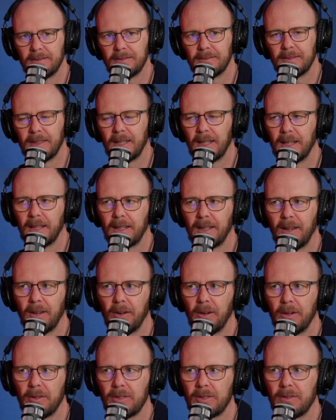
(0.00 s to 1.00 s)

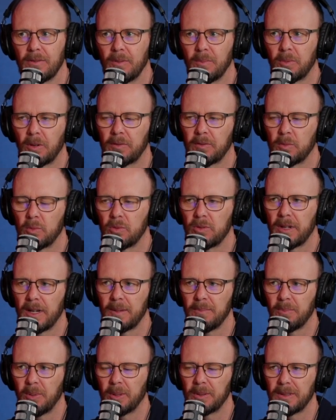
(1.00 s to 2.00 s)
co-host of the Profitable Tradie
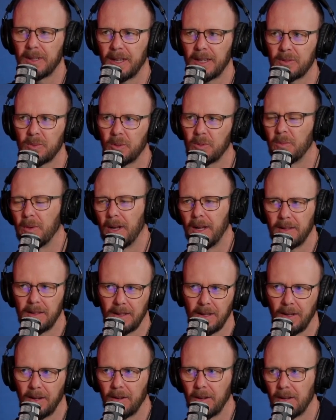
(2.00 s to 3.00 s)
podcast with my other
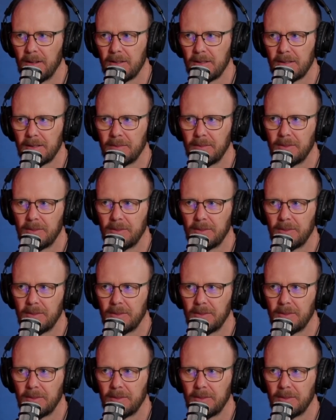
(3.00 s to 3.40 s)
co-host,